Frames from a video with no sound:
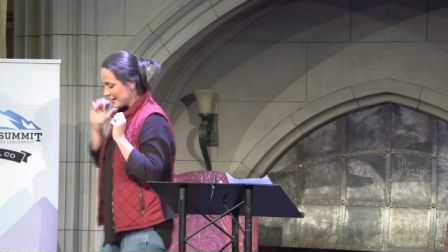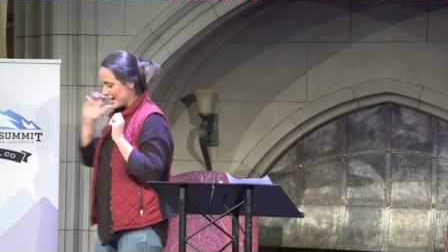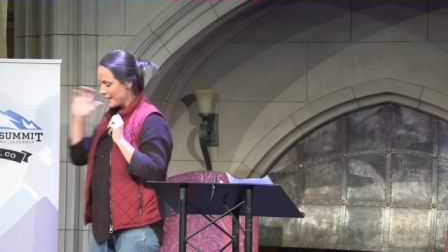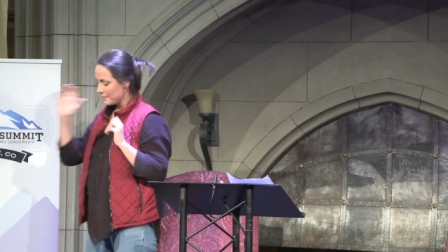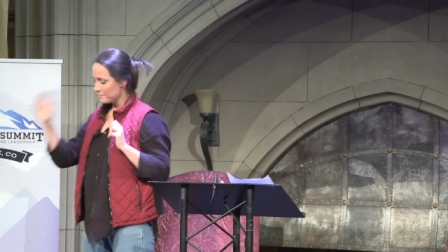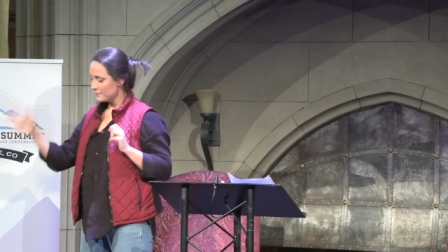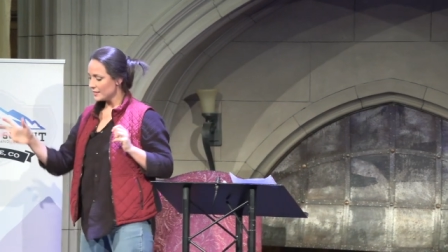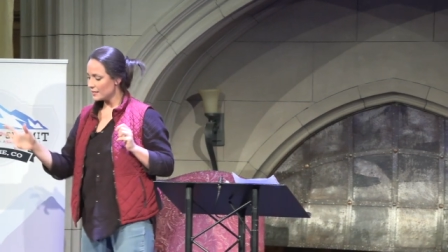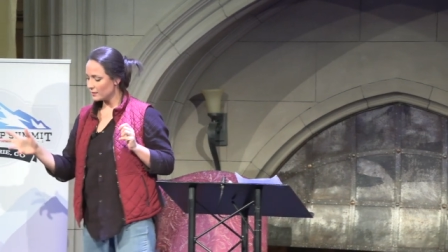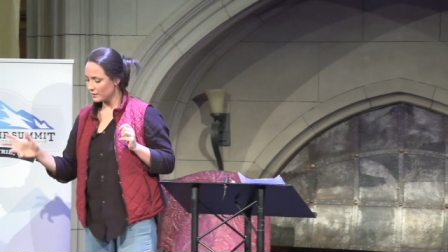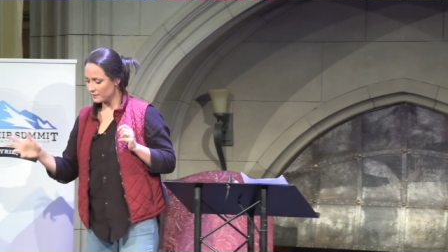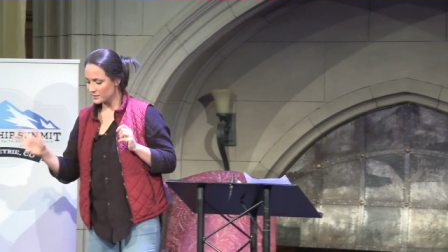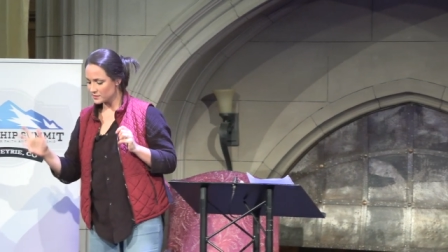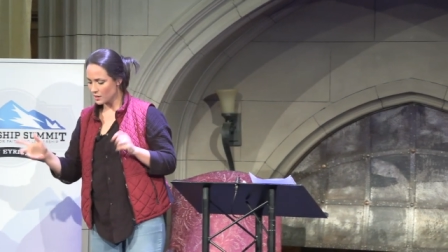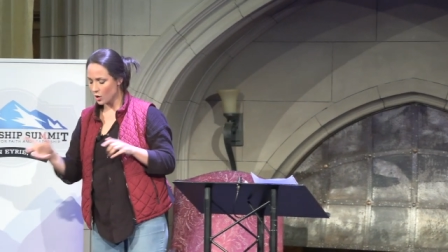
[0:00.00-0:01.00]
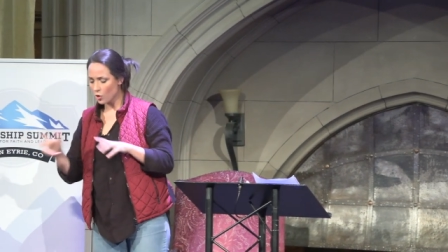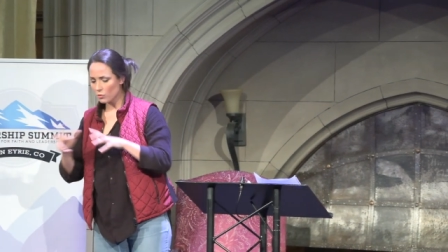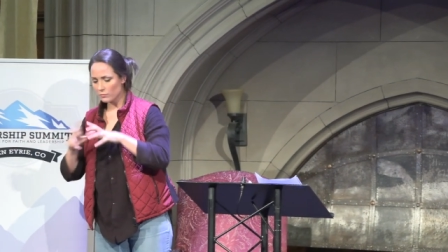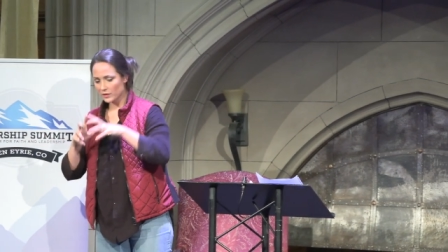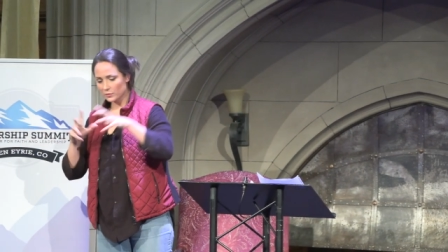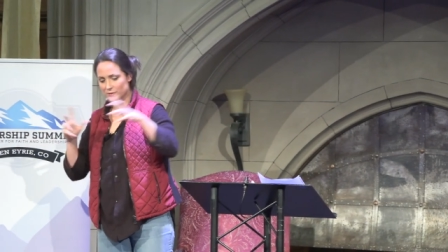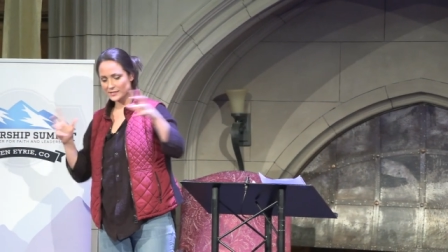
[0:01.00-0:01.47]
and had a meal at this
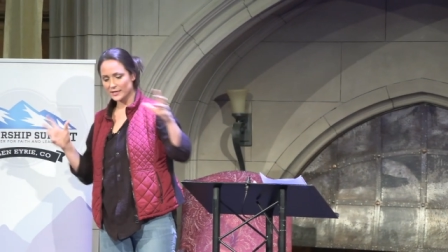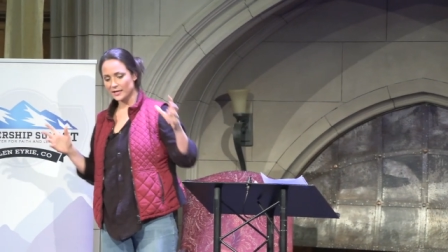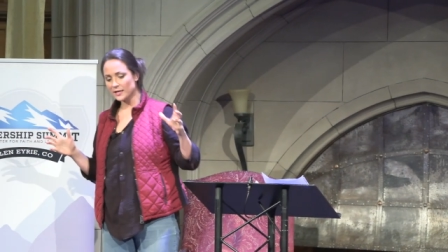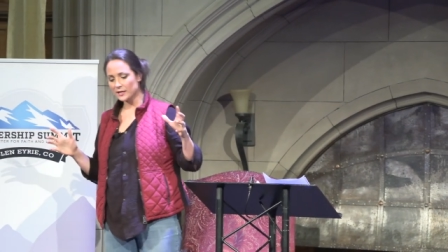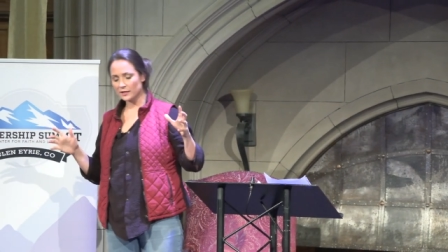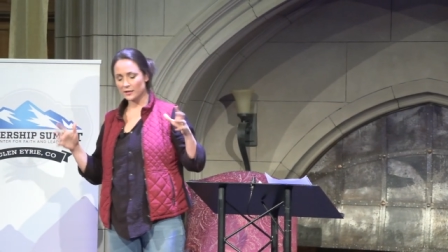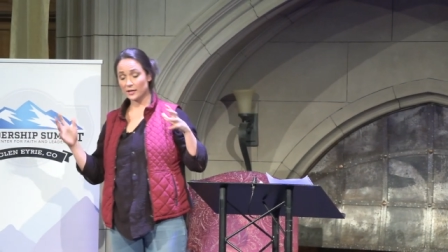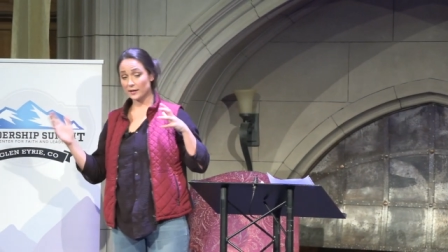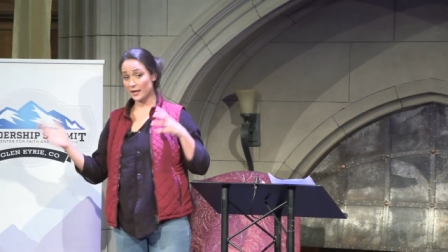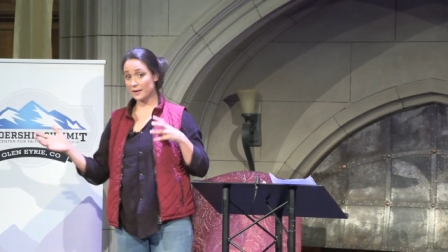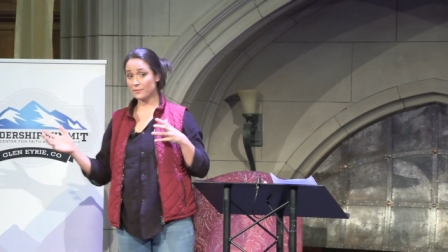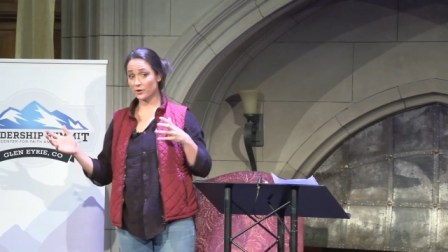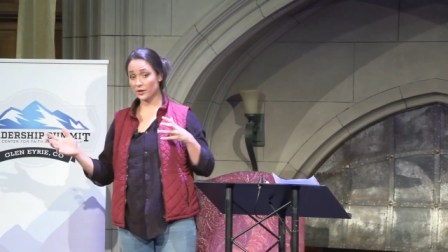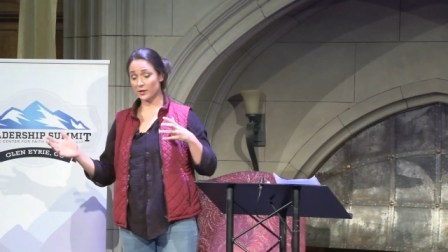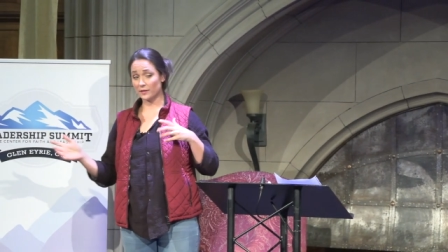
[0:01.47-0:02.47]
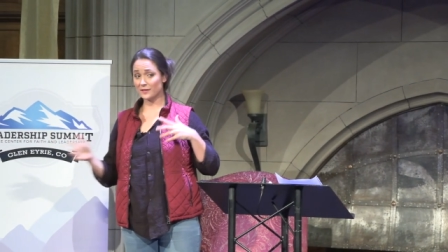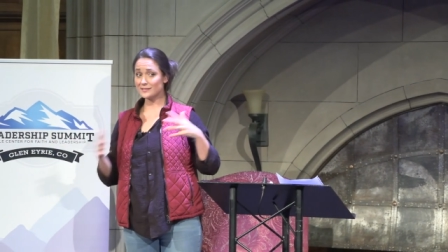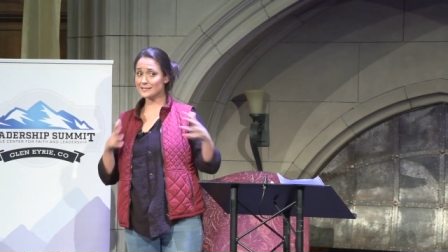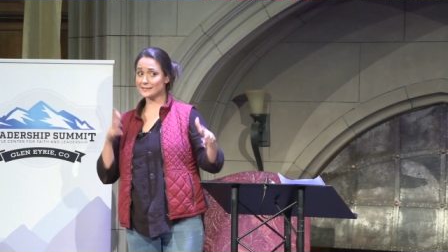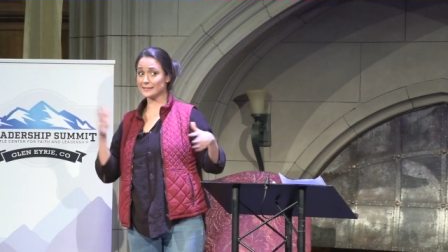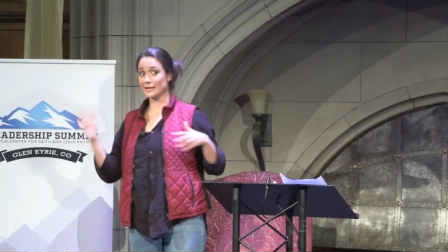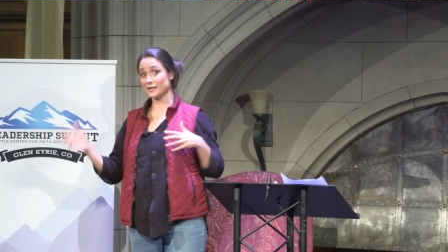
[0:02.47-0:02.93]
home that was in a neighborhood.
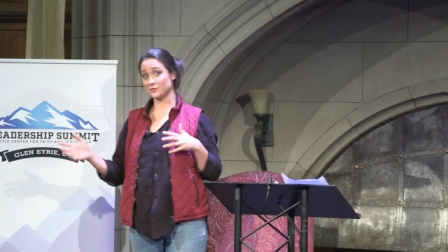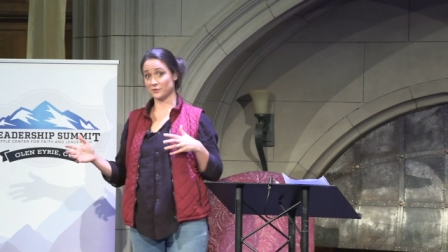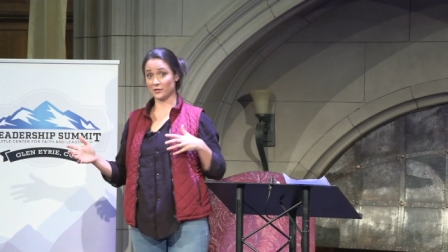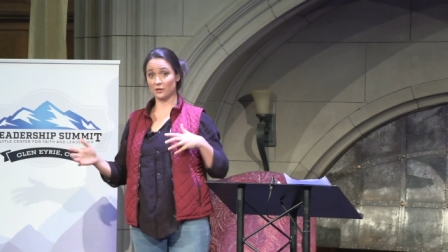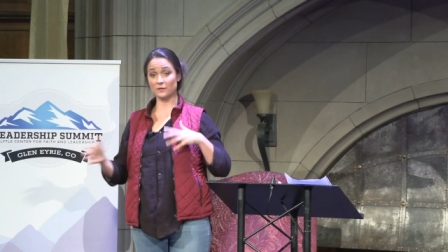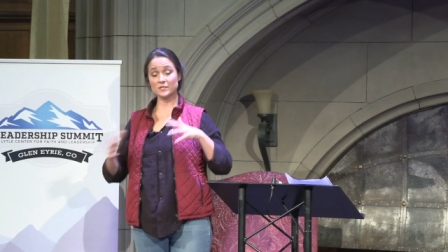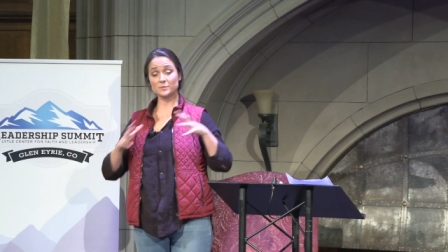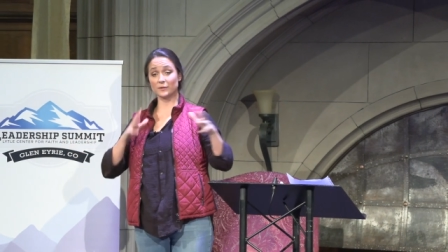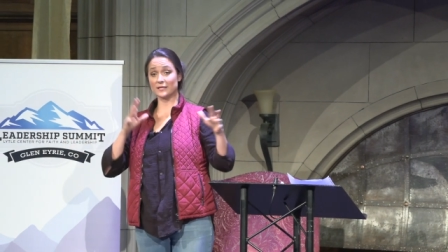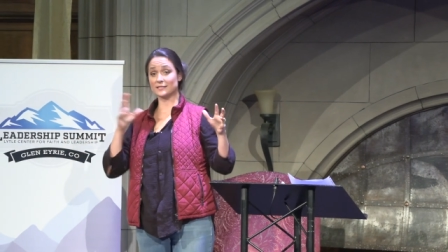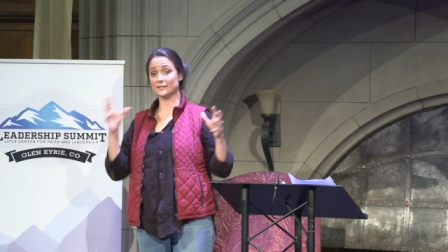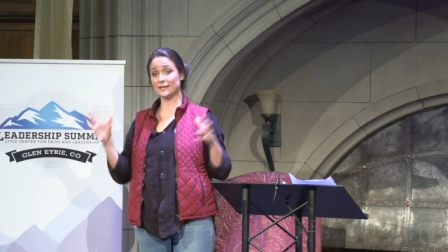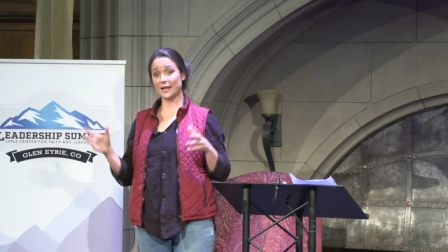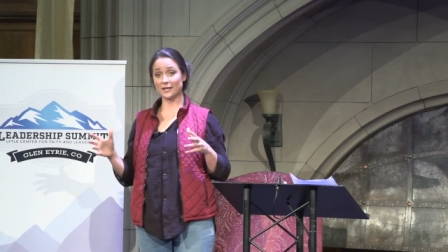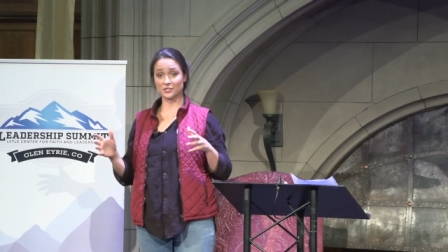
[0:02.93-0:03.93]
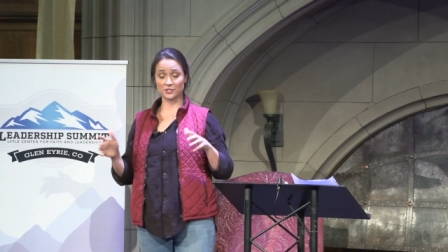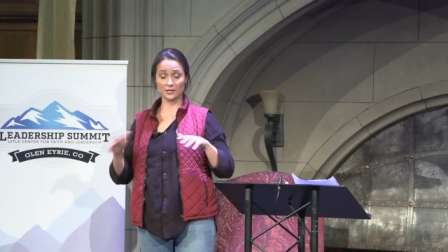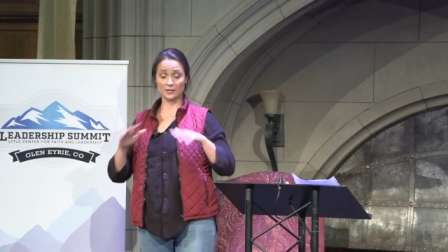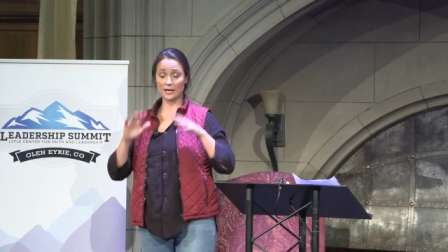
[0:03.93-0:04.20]
This is Israel. This place is ancient.